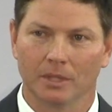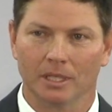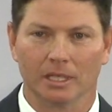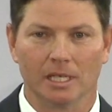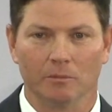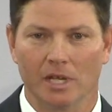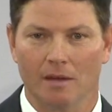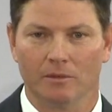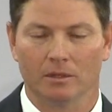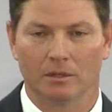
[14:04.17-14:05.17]
And again, we
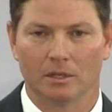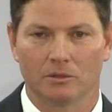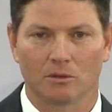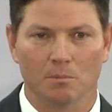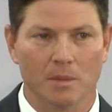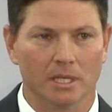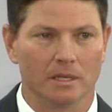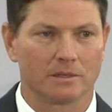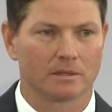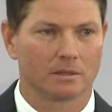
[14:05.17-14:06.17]
have a
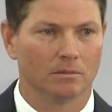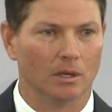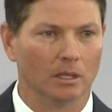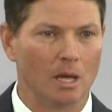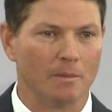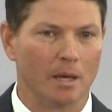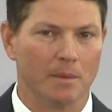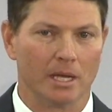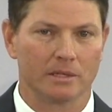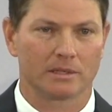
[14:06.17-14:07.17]
tremendous alumni
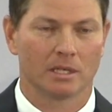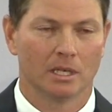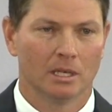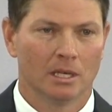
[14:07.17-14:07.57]
base,